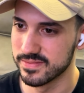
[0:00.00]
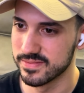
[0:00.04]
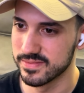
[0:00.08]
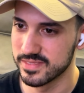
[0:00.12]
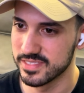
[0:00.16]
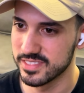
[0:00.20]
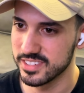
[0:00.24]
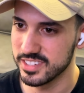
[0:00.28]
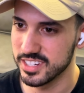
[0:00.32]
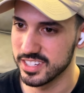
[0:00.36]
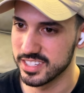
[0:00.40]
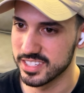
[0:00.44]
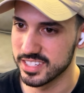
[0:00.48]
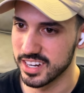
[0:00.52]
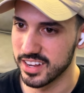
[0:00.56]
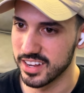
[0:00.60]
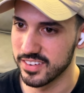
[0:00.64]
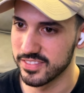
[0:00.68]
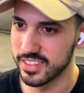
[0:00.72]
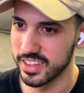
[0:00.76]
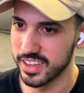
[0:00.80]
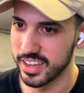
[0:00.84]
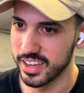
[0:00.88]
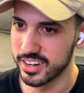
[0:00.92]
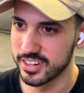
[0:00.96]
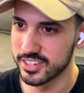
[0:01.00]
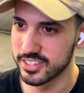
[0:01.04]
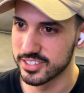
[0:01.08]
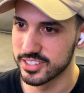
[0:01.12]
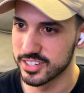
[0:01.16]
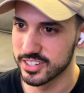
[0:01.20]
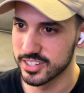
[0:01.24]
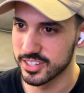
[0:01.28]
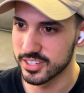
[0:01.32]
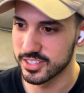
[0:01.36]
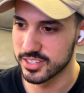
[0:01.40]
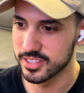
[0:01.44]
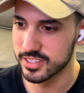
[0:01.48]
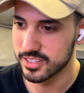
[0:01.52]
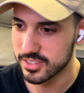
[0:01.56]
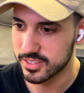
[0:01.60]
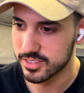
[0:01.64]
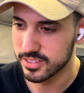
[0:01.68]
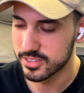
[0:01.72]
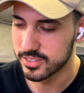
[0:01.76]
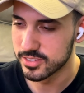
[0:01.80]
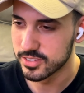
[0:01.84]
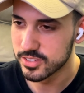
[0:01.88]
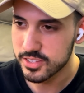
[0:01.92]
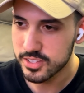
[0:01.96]
She doesn't have the energy.
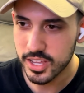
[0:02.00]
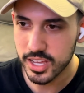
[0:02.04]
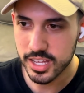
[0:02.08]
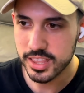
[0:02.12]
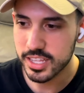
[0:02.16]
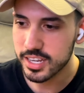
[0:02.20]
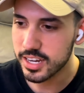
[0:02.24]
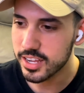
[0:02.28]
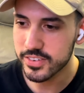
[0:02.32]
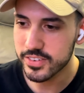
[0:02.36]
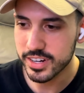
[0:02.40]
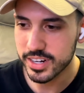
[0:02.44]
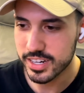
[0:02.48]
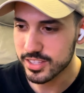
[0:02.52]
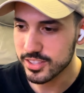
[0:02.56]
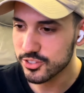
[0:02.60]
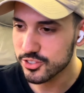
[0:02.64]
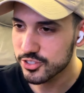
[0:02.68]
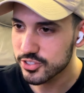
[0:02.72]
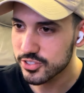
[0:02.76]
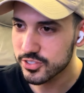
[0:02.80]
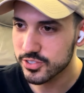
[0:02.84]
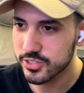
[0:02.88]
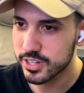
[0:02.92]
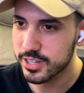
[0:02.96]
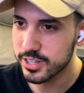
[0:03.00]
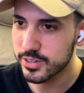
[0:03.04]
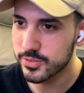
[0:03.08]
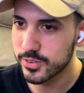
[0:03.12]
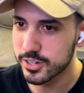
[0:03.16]
There's nothing even on the screen.